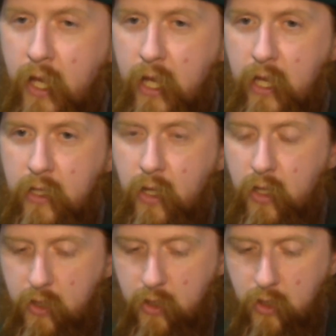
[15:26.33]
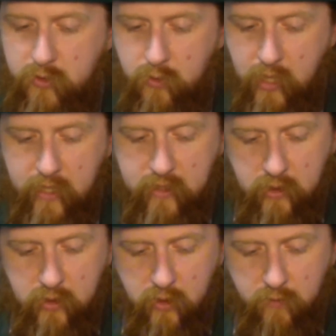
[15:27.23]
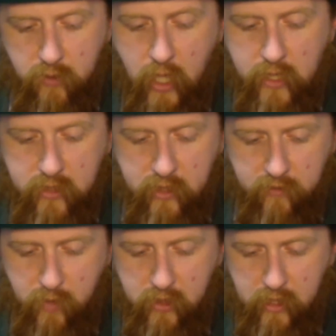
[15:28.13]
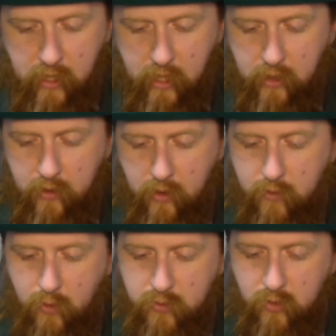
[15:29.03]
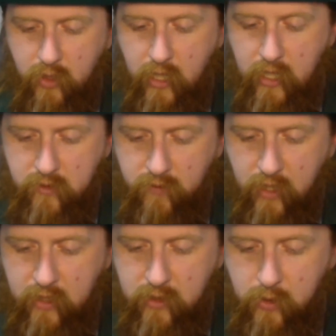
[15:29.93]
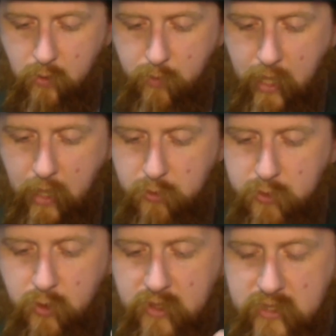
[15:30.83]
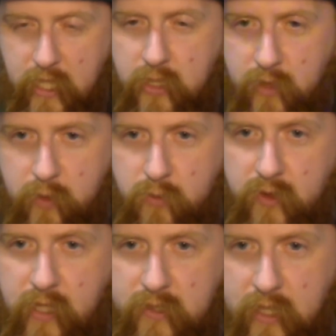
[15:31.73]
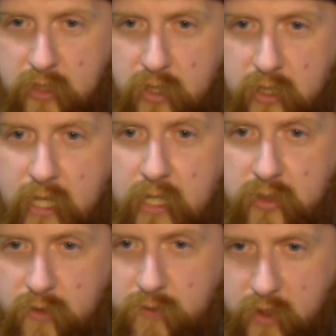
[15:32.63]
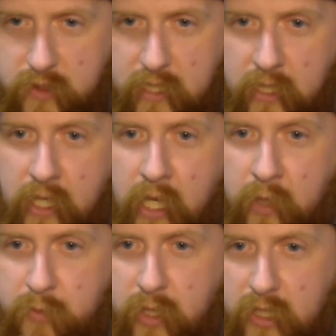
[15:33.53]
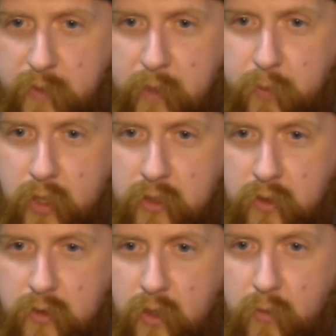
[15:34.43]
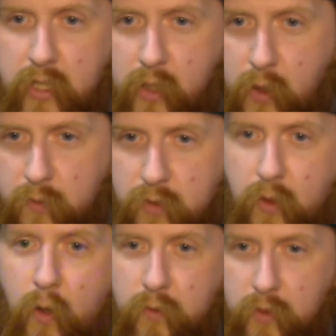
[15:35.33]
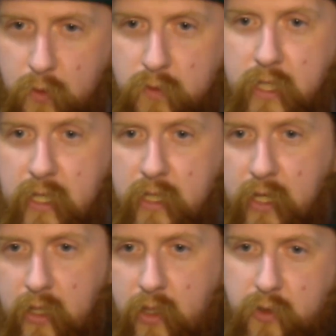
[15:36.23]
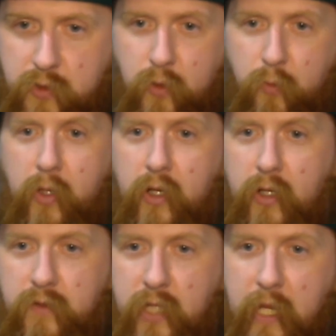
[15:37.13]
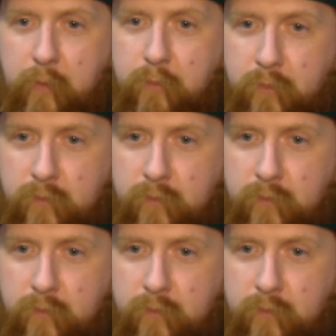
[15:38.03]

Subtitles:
And it also ties into the velocity of money, and those are the kinds of things that you're able to accelerate with things like transactional funding, because people can turn their money over and over again in a shorter period of time.